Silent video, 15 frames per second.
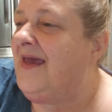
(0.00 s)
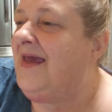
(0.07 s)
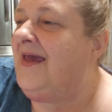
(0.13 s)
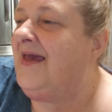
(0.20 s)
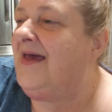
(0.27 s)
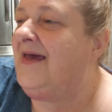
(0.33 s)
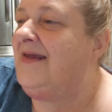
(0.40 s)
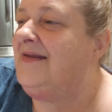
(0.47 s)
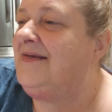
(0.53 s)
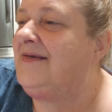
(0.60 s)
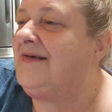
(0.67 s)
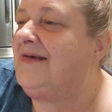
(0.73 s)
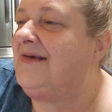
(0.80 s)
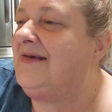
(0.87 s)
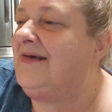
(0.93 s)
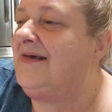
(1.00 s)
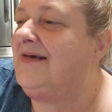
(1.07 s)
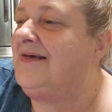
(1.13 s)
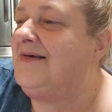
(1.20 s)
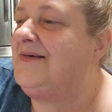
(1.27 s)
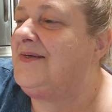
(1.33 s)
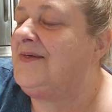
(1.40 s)
And
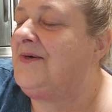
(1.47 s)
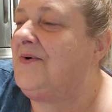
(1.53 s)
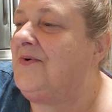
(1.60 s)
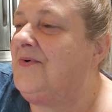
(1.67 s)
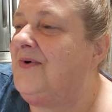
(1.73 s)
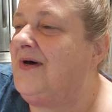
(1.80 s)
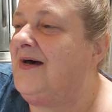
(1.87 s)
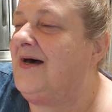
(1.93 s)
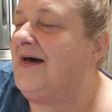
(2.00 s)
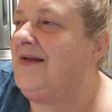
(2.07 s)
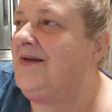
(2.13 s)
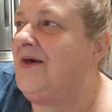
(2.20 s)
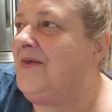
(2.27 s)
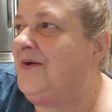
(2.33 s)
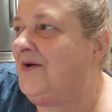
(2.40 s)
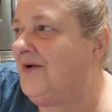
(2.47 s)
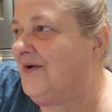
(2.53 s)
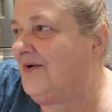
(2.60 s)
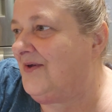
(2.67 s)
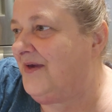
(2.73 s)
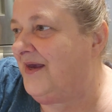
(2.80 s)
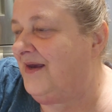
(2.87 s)
so another
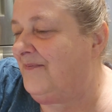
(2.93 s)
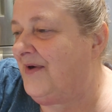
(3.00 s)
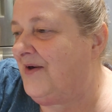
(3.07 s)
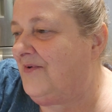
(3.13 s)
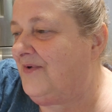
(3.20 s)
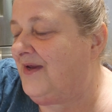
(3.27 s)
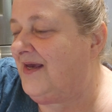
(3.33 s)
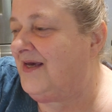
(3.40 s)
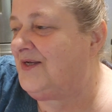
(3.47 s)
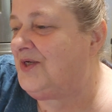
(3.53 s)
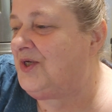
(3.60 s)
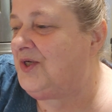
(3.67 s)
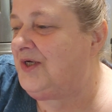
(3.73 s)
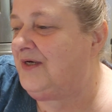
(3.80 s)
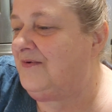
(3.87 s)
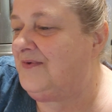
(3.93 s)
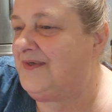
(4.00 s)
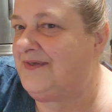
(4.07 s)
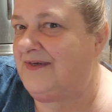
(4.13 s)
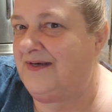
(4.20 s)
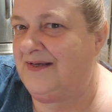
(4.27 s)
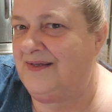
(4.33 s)
girl came out and she
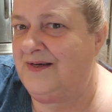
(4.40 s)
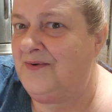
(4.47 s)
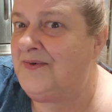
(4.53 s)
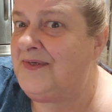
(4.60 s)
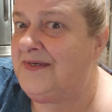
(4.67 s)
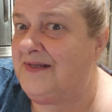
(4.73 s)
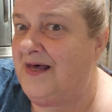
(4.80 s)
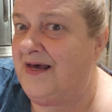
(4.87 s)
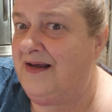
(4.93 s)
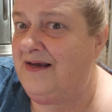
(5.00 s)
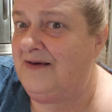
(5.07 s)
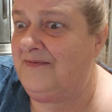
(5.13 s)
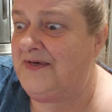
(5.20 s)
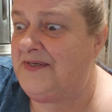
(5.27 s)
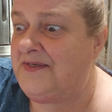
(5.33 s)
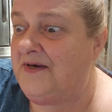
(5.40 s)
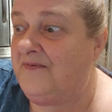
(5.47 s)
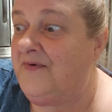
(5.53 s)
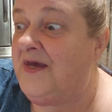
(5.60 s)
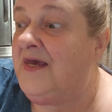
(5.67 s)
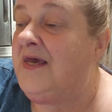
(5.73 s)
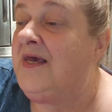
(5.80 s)
was, and there was a lot of heavy
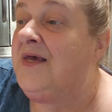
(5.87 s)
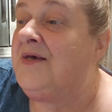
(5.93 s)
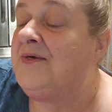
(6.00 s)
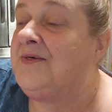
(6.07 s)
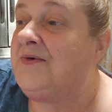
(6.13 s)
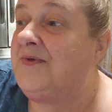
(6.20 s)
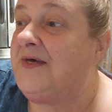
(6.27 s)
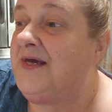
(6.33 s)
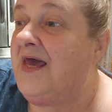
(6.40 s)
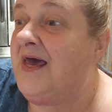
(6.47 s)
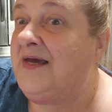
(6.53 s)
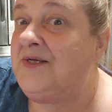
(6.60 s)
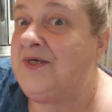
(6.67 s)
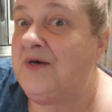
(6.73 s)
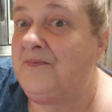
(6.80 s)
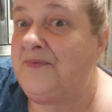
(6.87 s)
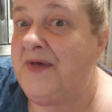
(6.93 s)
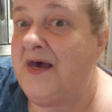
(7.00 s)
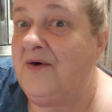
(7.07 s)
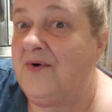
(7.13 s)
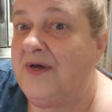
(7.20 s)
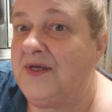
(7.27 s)
stuff. So the guy jumped
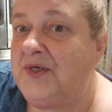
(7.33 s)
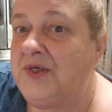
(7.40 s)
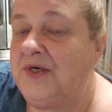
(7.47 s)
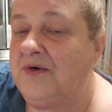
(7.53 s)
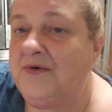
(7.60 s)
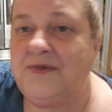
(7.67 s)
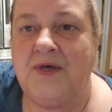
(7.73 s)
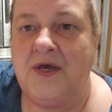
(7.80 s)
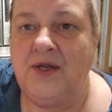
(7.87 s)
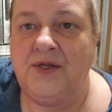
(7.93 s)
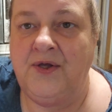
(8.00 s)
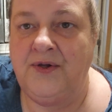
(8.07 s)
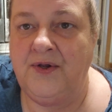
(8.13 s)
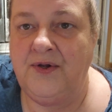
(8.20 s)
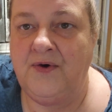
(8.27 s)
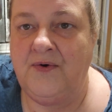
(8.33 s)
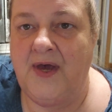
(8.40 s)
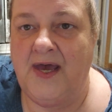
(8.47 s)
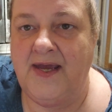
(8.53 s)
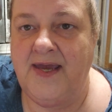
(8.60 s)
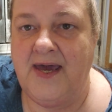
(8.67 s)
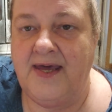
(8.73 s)
out and she goes, no, no, no,
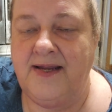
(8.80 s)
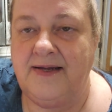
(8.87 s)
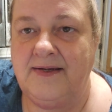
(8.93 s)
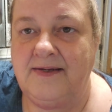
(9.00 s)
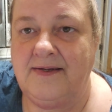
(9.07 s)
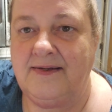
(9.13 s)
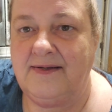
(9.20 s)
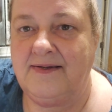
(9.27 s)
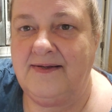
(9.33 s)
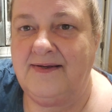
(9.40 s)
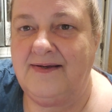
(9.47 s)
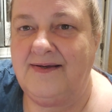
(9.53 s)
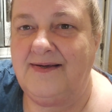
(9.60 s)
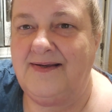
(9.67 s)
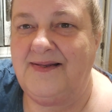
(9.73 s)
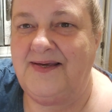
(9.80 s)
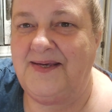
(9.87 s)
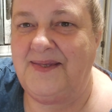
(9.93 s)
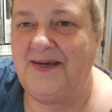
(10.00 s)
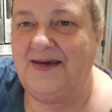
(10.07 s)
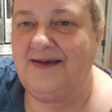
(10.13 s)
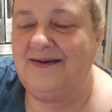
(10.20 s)
I got it.
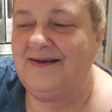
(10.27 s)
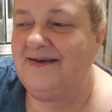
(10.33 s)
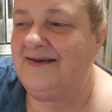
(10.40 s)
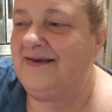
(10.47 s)
Like that.